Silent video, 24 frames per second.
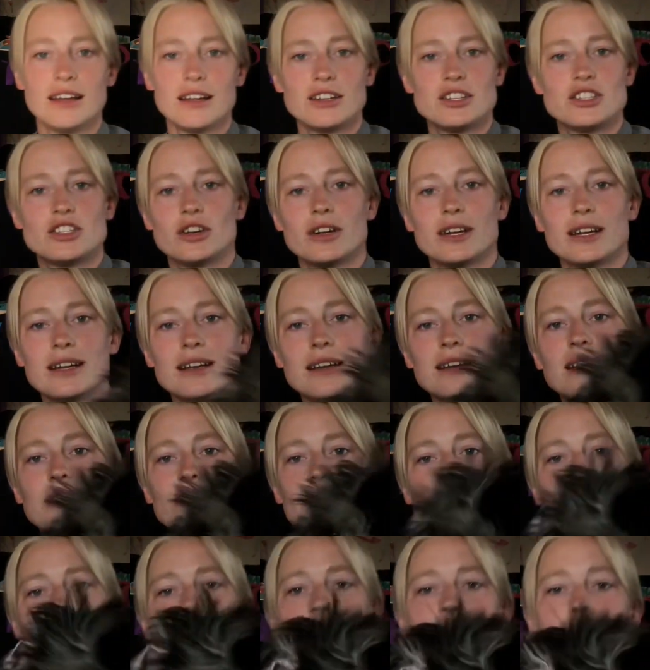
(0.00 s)
during
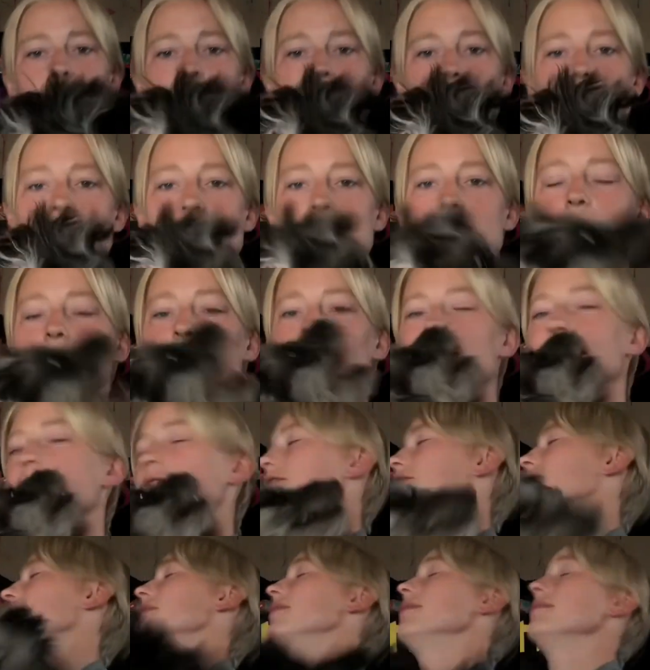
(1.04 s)
these past couple of
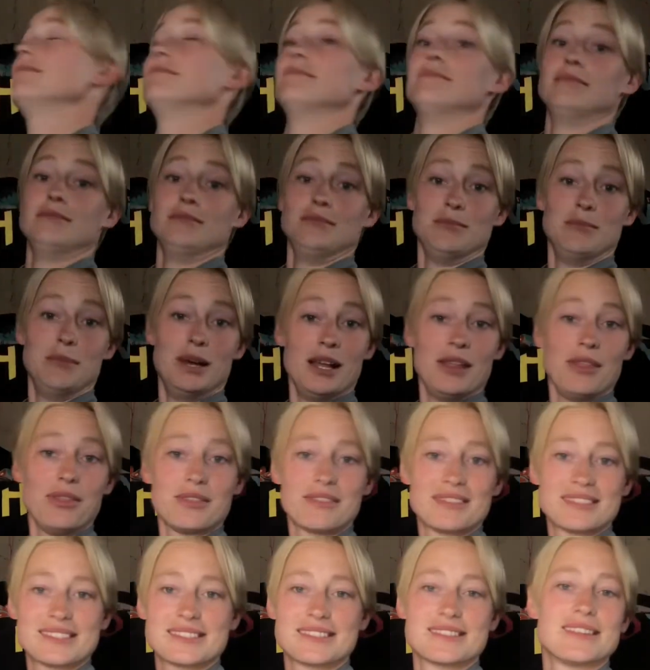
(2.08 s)

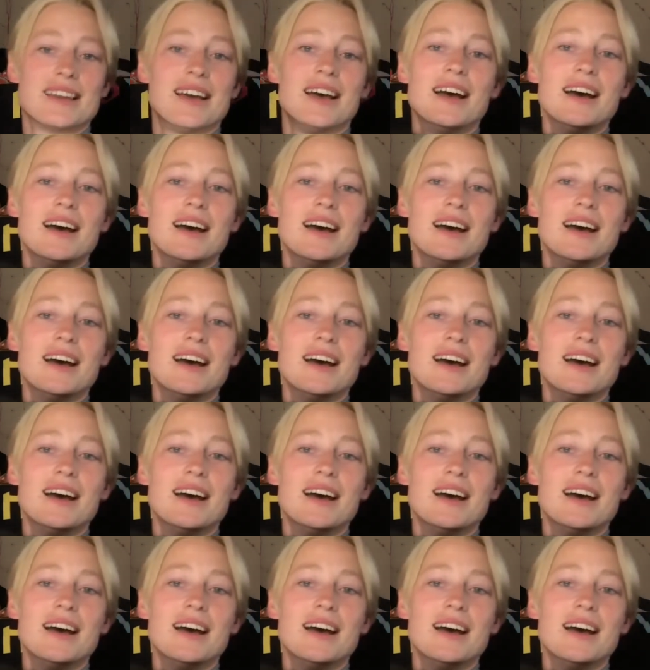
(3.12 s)
months.